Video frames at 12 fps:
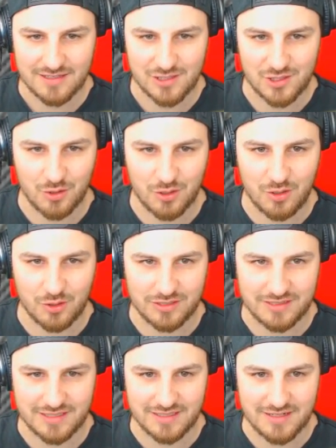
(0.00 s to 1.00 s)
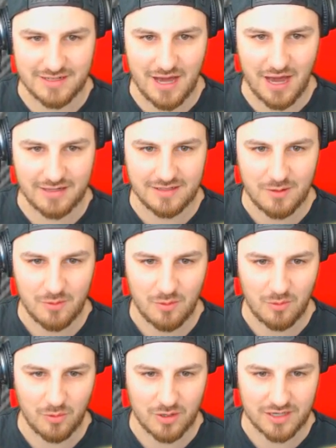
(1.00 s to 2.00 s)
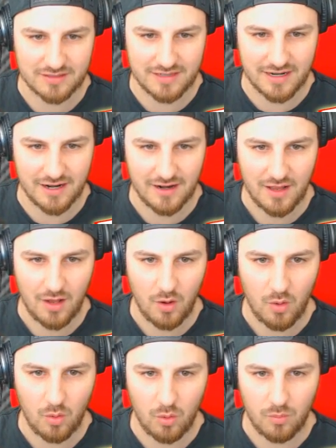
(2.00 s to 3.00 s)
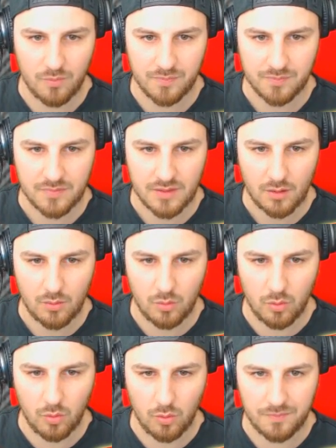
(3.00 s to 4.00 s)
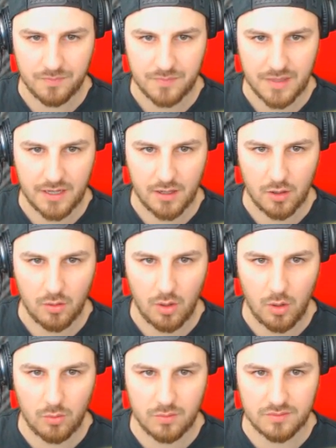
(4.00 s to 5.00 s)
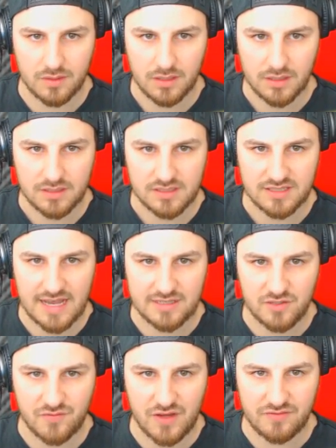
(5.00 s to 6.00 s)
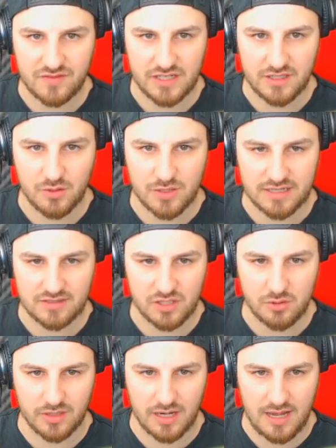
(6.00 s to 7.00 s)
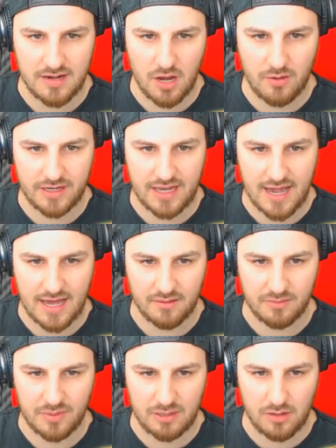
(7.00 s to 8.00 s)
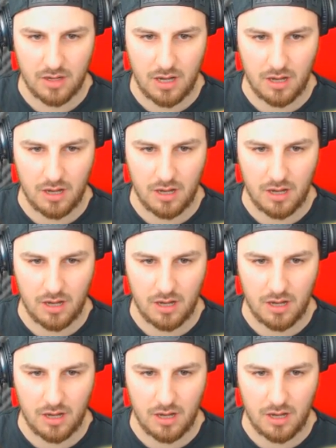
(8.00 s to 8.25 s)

The shortcut did not work there. Oh, oh, hey, oh, oh. Stage 50, you can do it. I know I can. I bet.